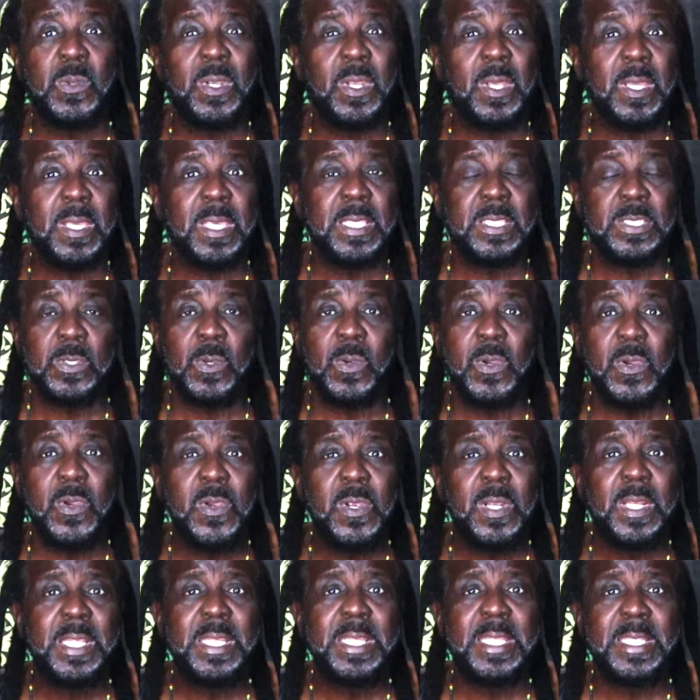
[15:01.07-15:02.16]
lucky. So
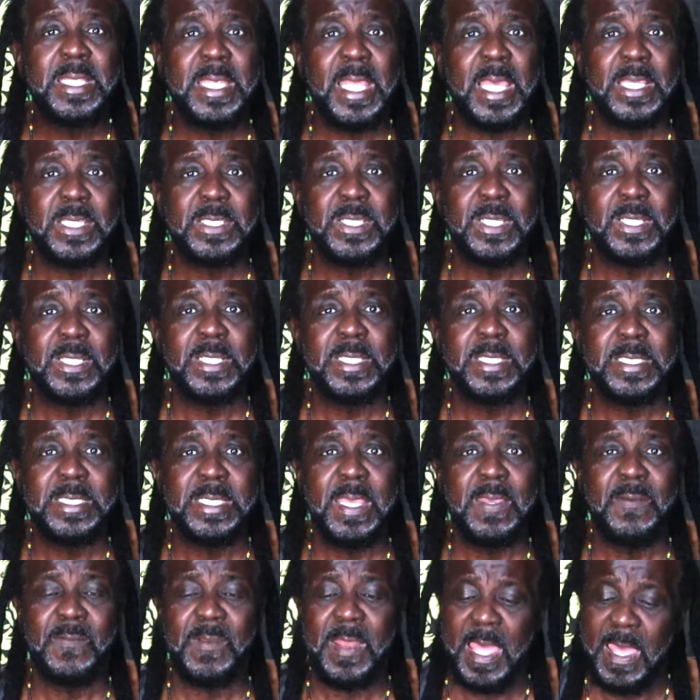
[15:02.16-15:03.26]
early detection
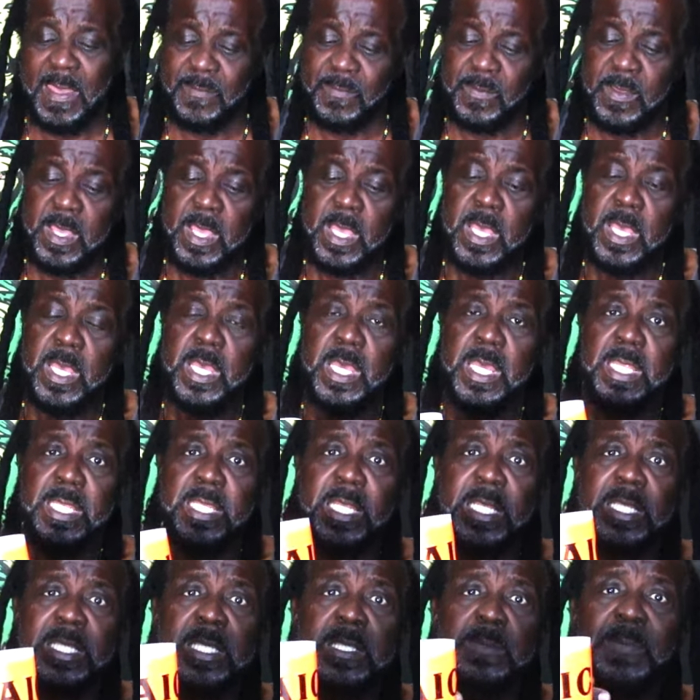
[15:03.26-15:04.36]
save life.
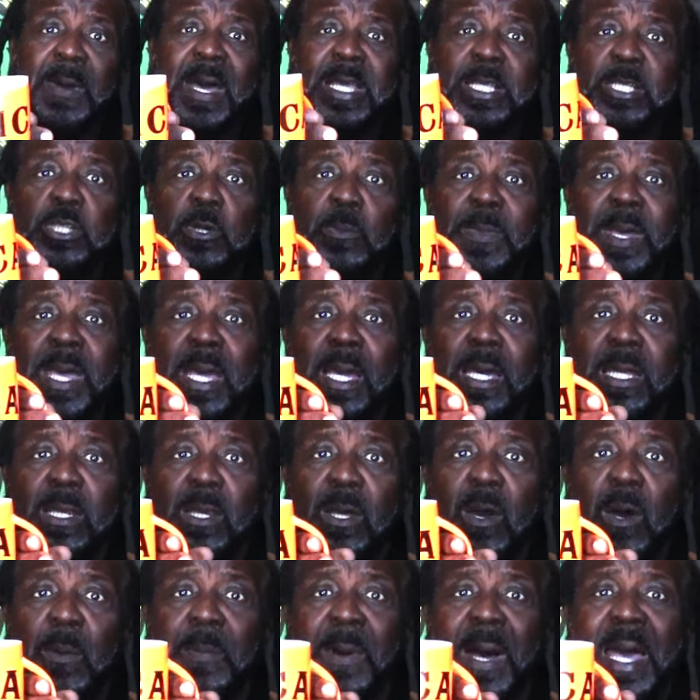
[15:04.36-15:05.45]
This is my Jamaican
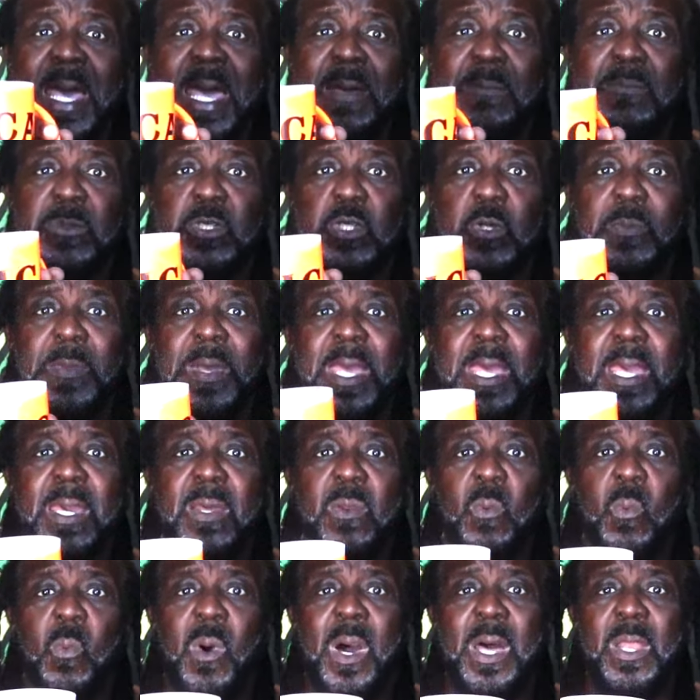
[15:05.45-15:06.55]
cup. I am
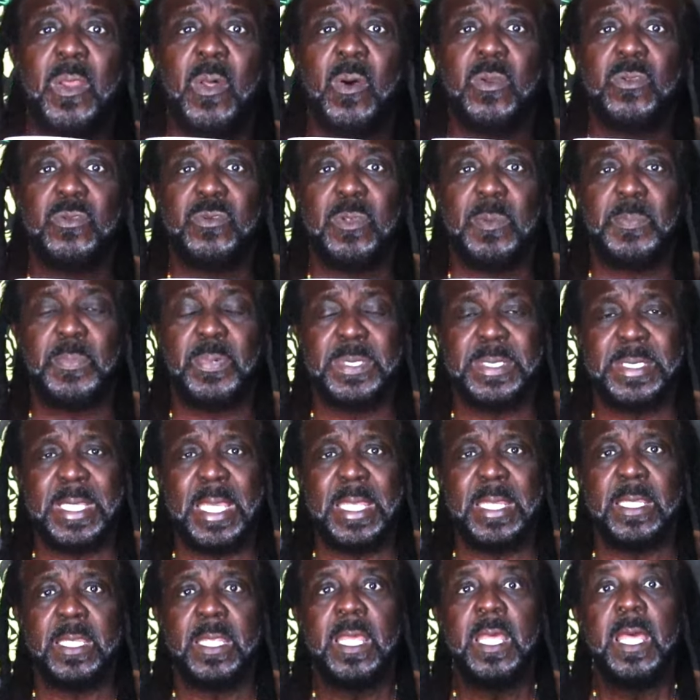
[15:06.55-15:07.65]
Jamaican
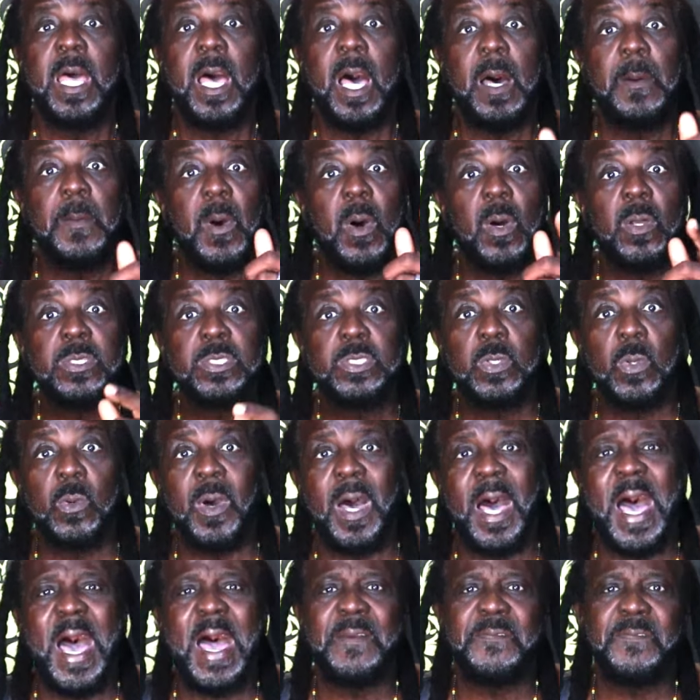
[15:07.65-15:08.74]
100%. I'm also
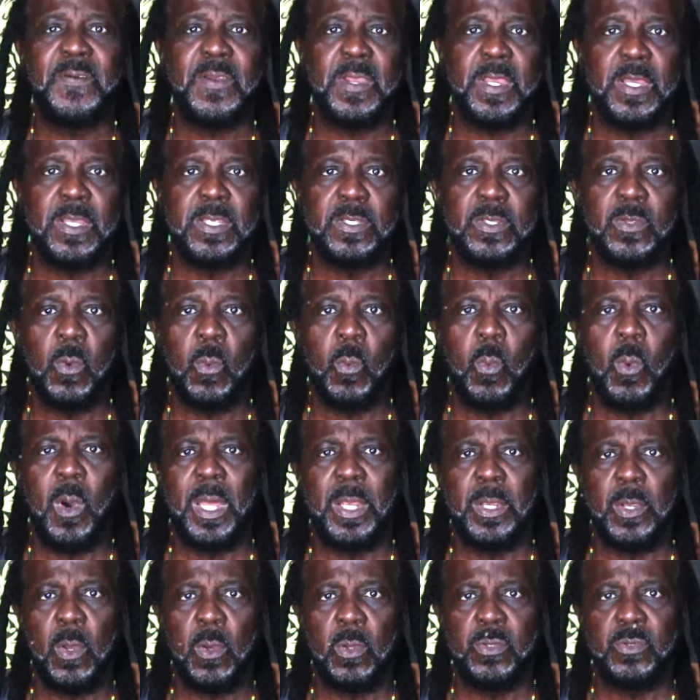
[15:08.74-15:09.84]
African
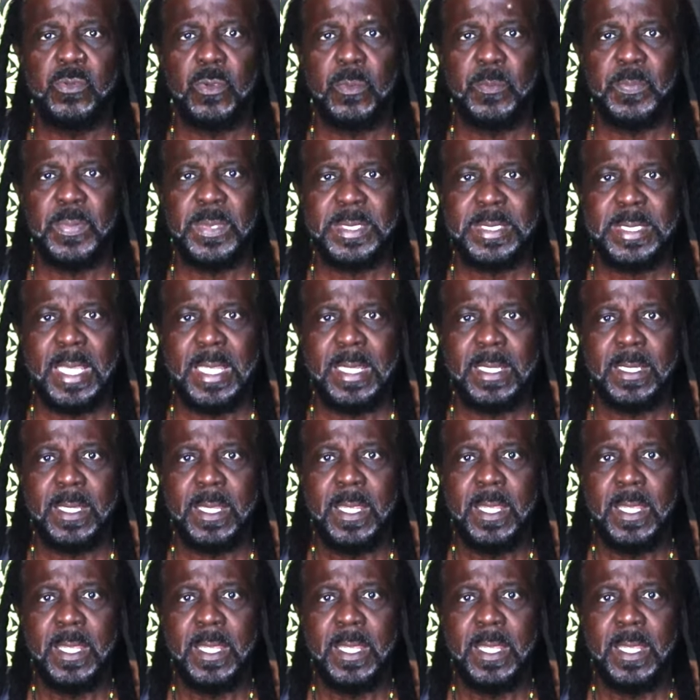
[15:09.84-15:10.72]
100%.